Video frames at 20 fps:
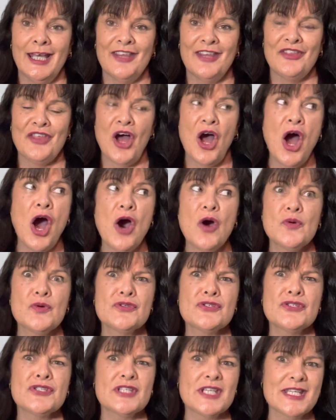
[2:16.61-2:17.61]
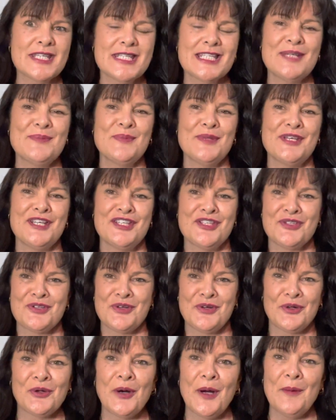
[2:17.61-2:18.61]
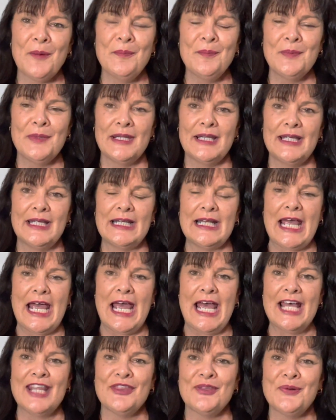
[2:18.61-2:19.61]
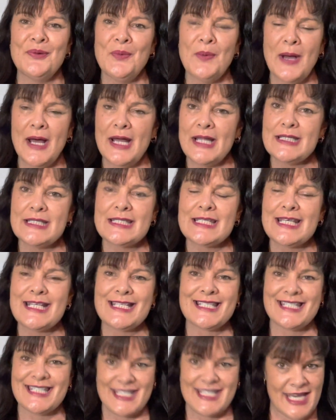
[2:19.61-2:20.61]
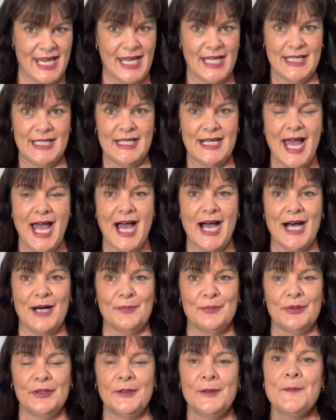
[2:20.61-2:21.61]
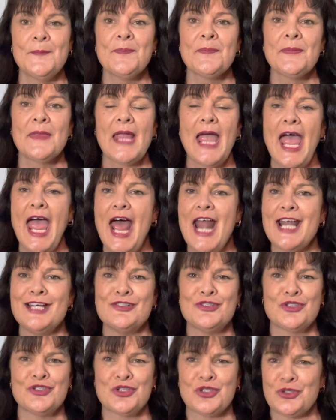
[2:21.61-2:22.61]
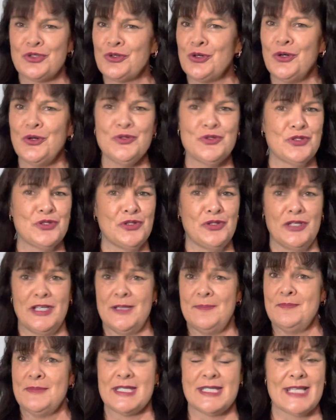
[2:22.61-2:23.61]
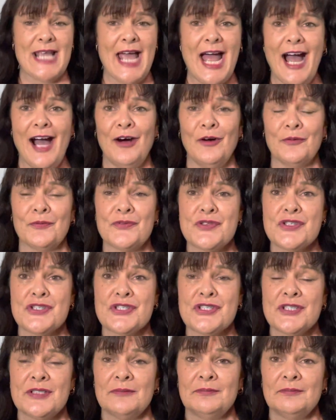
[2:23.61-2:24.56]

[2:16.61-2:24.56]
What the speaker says: The whole system is crumbling, and the ones that are standing up and are true to themselves,